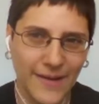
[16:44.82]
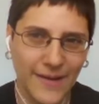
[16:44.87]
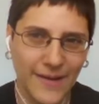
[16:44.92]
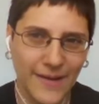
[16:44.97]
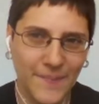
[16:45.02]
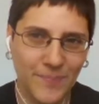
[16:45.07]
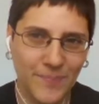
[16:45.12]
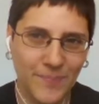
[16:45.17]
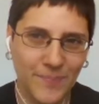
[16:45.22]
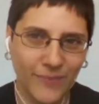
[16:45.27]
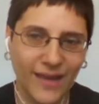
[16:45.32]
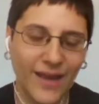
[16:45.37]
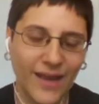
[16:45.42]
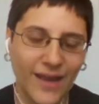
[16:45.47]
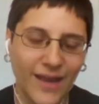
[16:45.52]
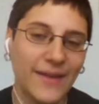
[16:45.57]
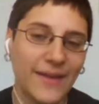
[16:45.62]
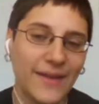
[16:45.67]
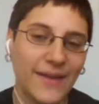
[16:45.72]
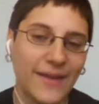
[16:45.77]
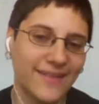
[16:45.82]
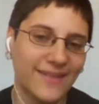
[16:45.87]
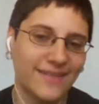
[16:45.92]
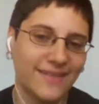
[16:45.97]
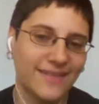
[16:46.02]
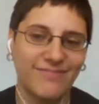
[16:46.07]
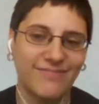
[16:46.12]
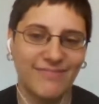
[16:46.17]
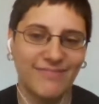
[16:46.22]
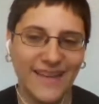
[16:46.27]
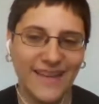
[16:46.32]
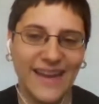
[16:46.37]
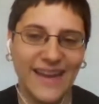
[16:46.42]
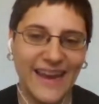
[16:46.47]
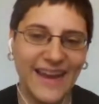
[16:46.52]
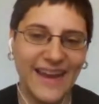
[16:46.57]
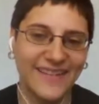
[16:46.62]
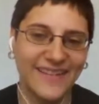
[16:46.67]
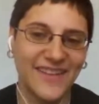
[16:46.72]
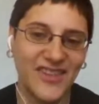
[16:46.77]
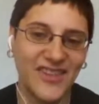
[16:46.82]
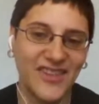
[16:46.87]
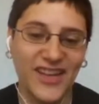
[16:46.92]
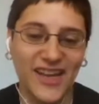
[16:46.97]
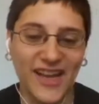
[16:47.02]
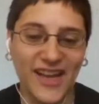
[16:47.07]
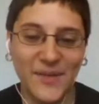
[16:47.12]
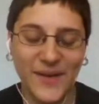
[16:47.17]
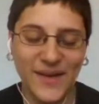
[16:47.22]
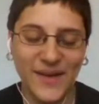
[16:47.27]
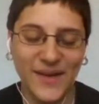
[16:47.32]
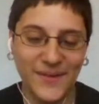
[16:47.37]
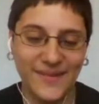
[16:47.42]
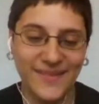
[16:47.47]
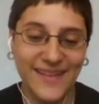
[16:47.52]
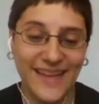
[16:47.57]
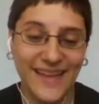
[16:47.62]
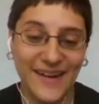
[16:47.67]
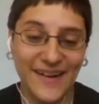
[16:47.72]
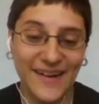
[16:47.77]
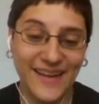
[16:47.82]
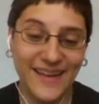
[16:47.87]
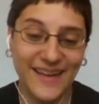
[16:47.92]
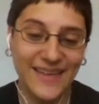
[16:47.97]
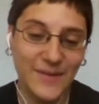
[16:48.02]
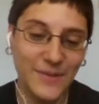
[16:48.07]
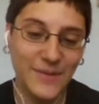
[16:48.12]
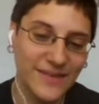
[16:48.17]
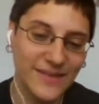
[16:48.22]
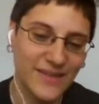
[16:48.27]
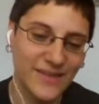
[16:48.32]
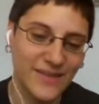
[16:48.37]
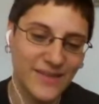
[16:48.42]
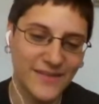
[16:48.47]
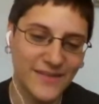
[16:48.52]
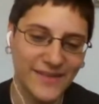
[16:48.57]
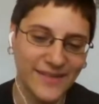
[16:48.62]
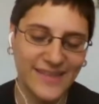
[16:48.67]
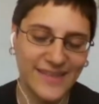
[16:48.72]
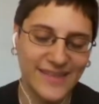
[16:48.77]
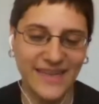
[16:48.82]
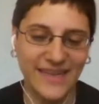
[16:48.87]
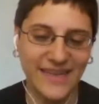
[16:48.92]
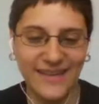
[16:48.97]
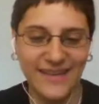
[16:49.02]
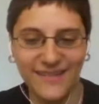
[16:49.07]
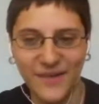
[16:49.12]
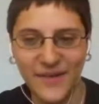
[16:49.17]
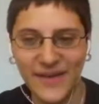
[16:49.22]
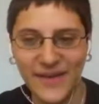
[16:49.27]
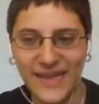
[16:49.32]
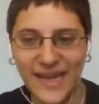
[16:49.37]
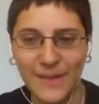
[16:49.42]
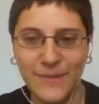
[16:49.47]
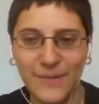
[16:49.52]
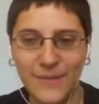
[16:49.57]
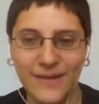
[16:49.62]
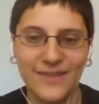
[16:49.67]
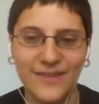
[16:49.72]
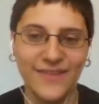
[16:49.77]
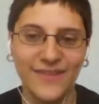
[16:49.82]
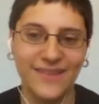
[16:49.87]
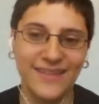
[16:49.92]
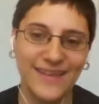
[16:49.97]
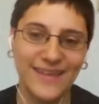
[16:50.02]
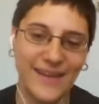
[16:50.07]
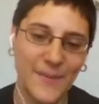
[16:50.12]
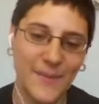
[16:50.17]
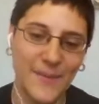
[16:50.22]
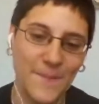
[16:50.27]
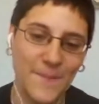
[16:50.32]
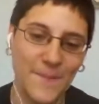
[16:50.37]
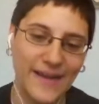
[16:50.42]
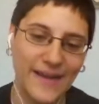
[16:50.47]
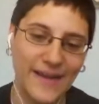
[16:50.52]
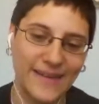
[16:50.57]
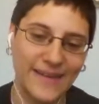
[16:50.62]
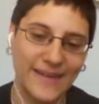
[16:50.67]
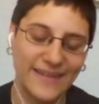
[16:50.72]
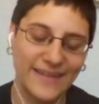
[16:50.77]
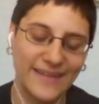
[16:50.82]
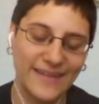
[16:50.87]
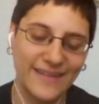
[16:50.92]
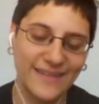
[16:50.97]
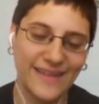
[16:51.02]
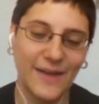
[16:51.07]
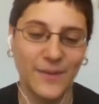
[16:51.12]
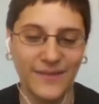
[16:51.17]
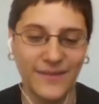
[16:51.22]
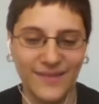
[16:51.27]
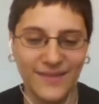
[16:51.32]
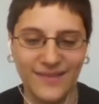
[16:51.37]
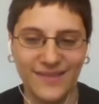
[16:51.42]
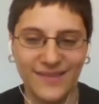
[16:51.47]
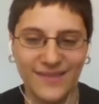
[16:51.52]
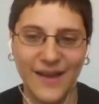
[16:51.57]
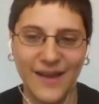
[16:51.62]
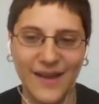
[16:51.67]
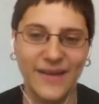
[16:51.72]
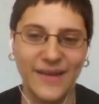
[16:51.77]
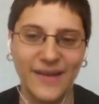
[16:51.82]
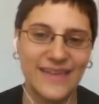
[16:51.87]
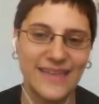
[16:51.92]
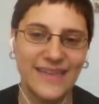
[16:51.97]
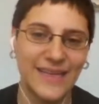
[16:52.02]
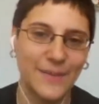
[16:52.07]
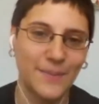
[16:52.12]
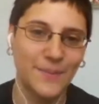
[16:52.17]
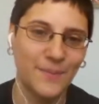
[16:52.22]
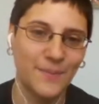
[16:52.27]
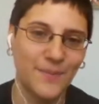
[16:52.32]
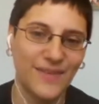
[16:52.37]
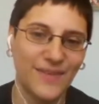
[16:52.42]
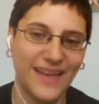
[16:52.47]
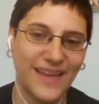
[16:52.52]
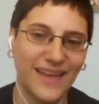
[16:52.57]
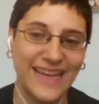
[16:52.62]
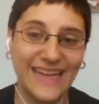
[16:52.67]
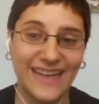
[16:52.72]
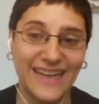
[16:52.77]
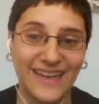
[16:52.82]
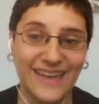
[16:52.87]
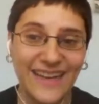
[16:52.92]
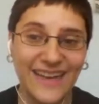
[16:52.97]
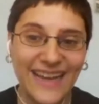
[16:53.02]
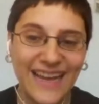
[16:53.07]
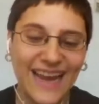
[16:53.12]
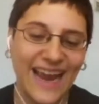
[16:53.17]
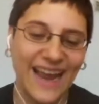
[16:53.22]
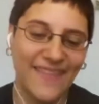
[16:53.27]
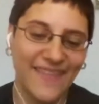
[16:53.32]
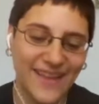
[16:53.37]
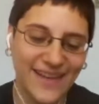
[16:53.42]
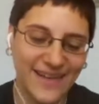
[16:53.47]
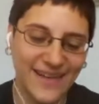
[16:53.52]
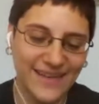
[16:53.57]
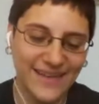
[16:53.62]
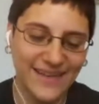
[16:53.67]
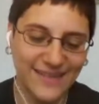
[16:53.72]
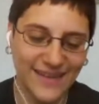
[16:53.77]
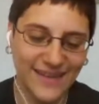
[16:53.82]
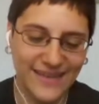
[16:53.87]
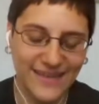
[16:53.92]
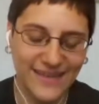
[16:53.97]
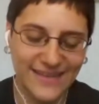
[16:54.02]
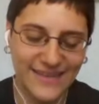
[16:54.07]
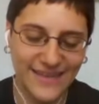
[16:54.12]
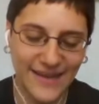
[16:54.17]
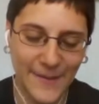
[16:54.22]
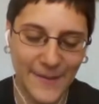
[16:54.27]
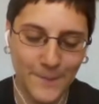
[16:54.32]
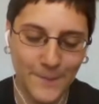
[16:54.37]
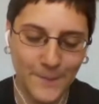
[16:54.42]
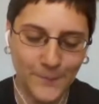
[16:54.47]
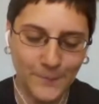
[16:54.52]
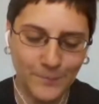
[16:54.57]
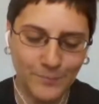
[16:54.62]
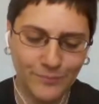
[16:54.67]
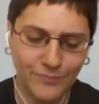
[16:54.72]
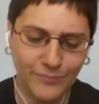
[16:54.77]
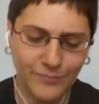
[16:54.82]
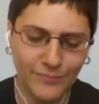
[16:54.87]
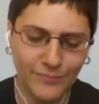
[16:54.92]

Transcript: um, I met this English guy when I was there, and he was in university, and so I came here to visit him, and that was how I ended up staying here. And then yeah. I decided um,